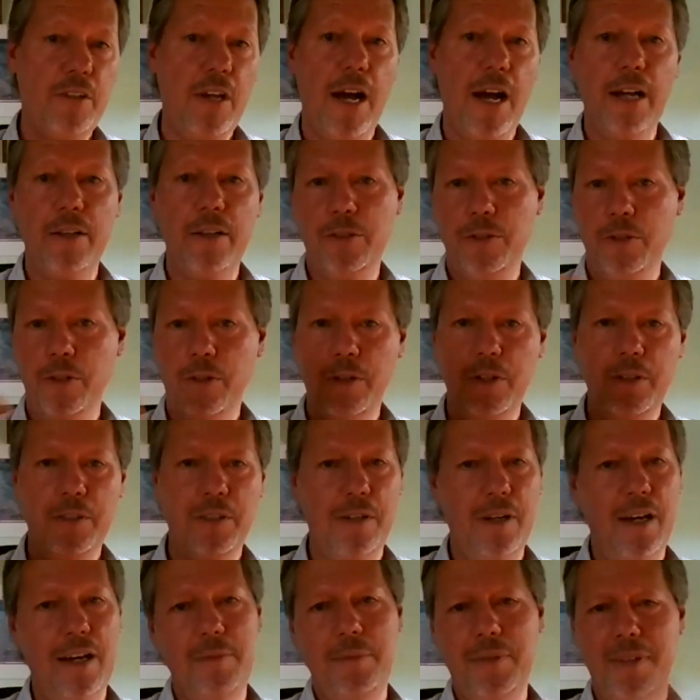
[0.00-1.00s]
God stories,
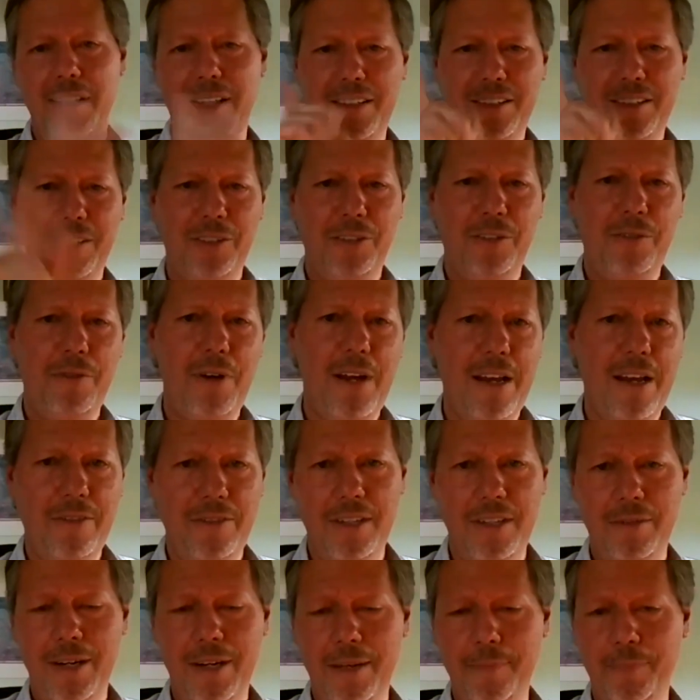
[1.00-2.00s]
and I thought this is
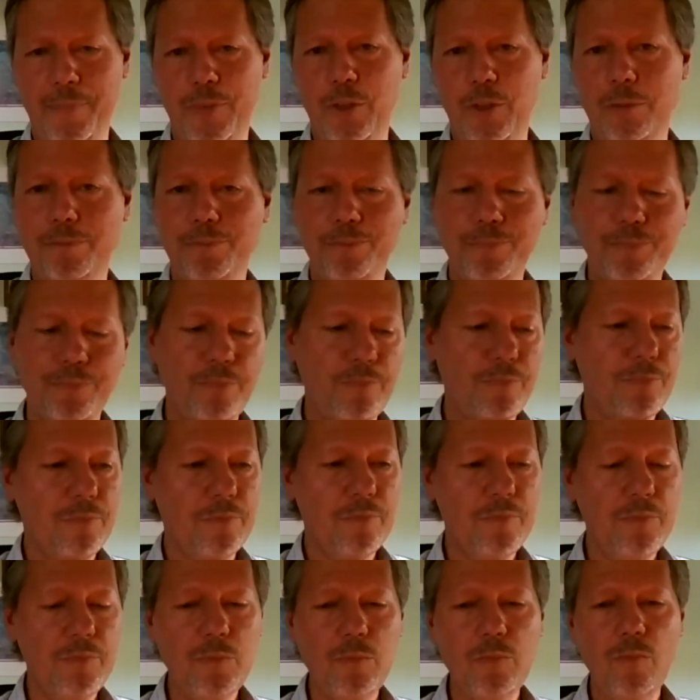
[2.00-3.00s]
crazy, right? So
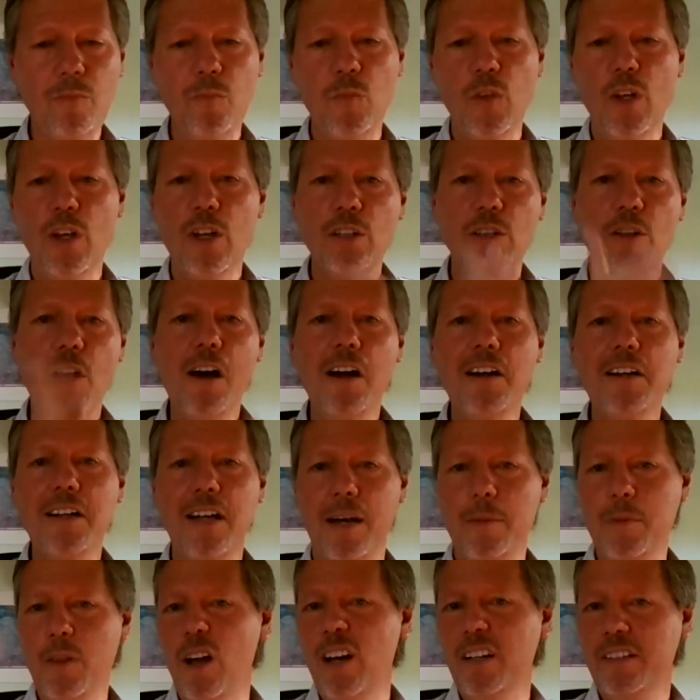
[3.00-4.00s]
long
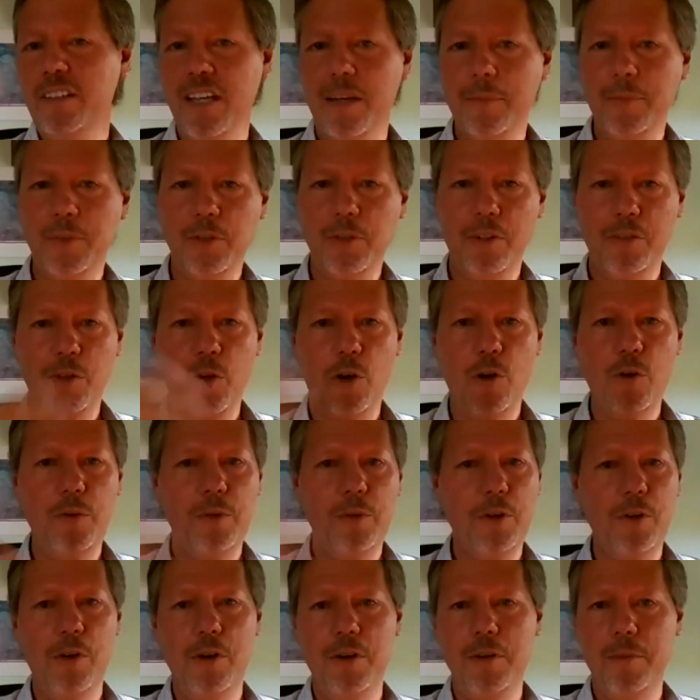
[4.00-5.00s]
a long time, sort of going
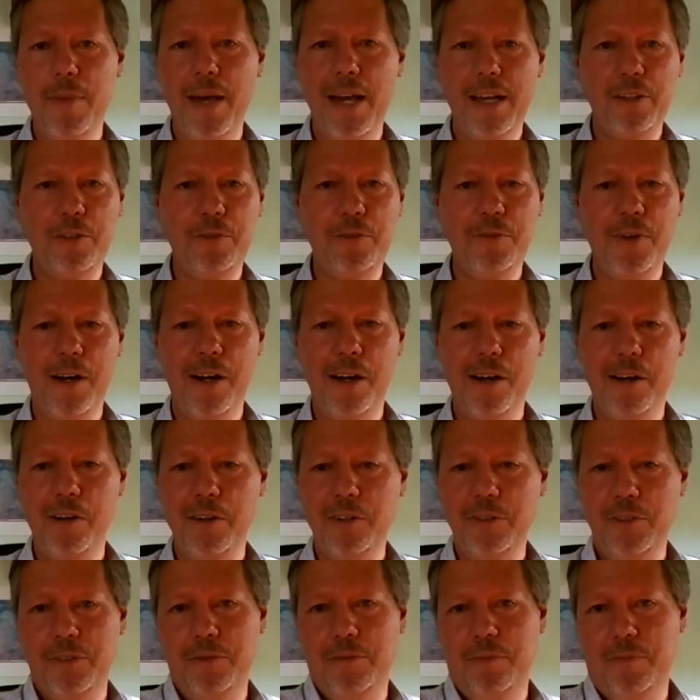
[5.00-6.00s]
going back as far
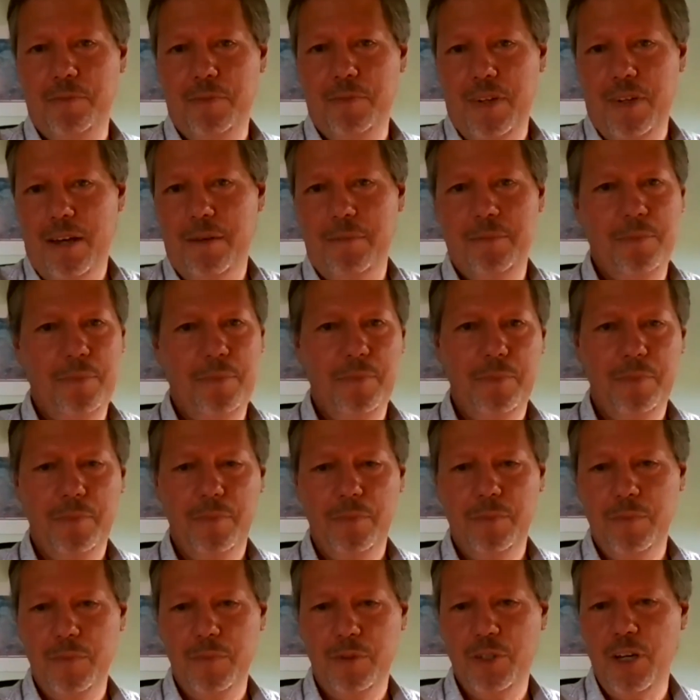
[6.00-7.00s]
as yeah,
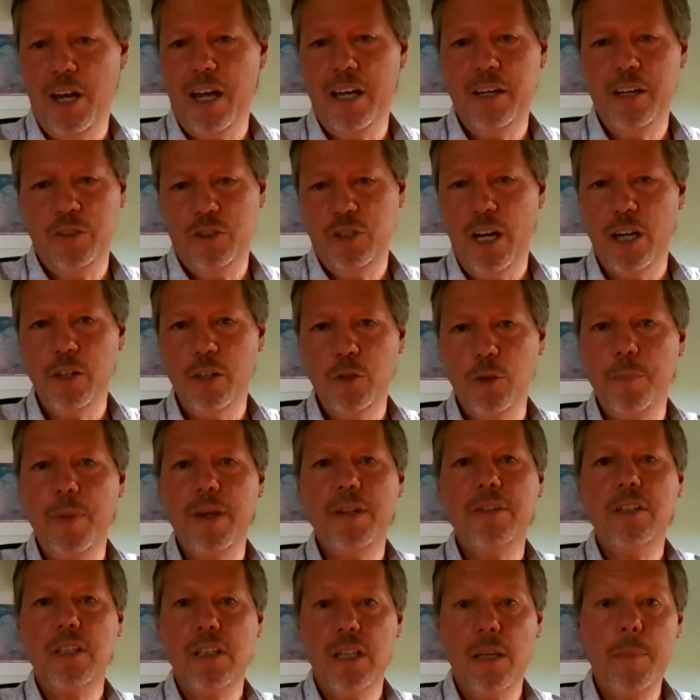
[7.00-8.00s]
child childhood,
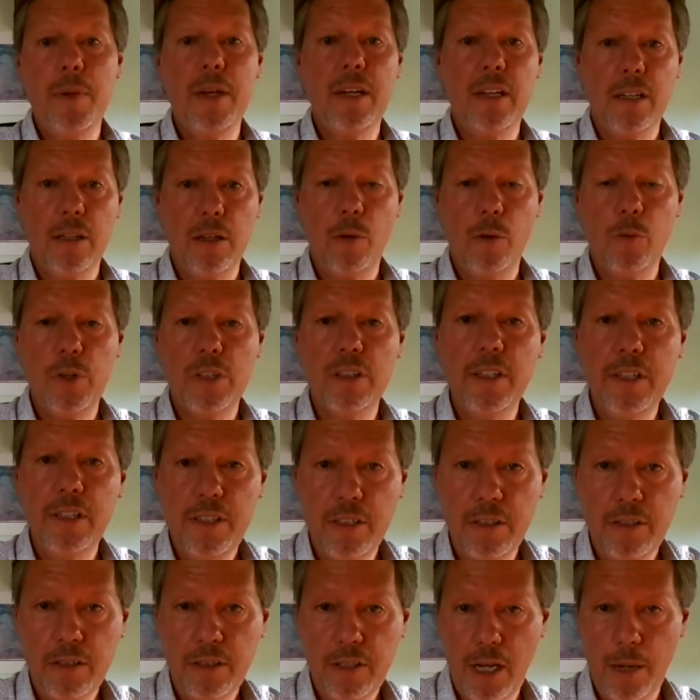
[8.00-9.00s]
basically being a
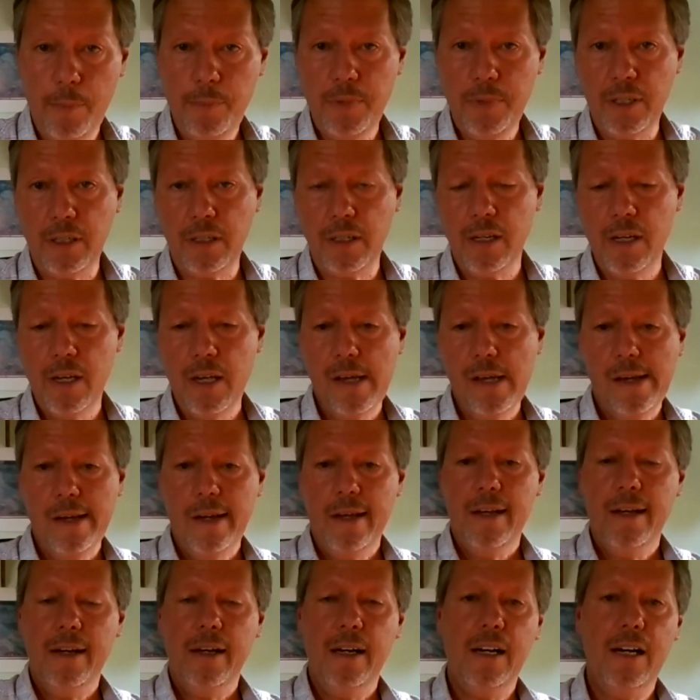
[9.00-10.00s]
religious skeptic.
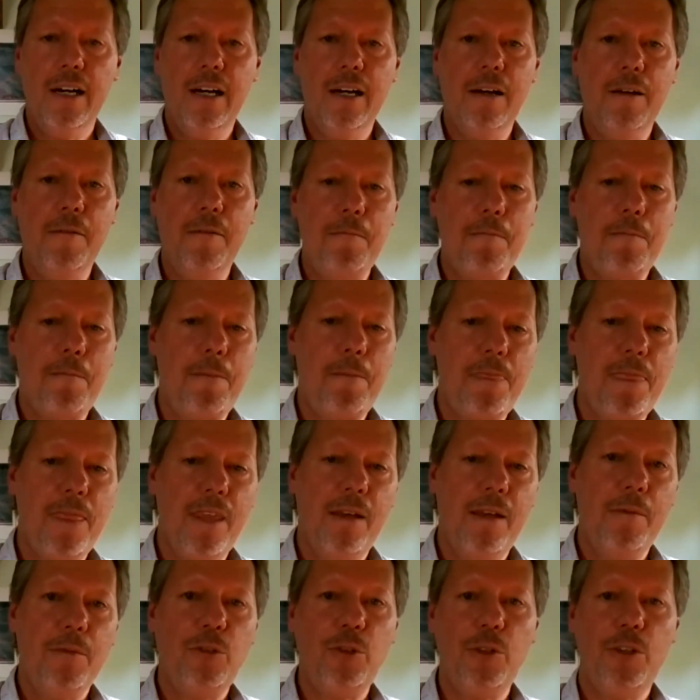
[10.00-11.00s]
Um,
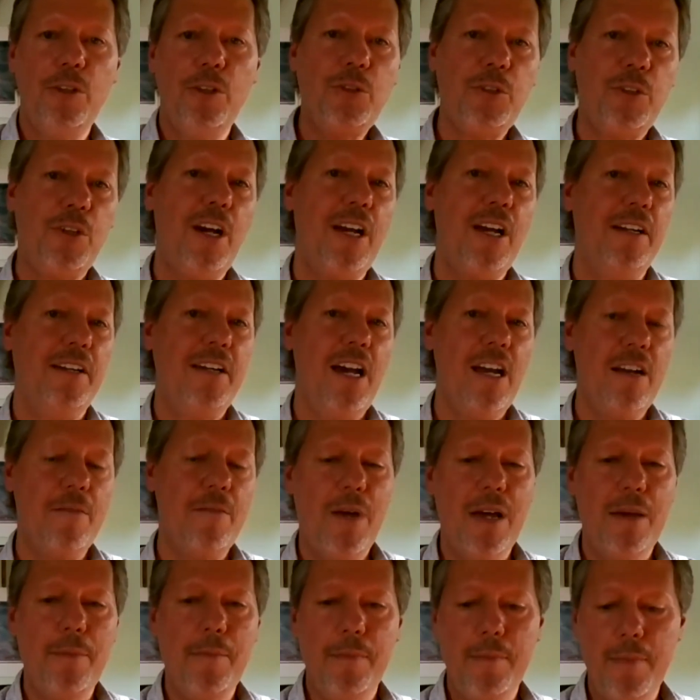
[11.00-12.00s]
so this is kind of kind of
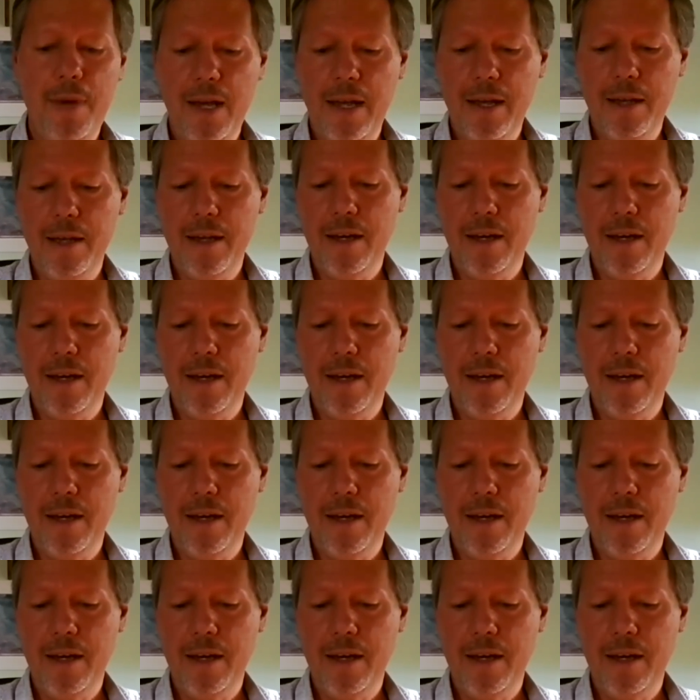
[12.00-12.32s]
my my.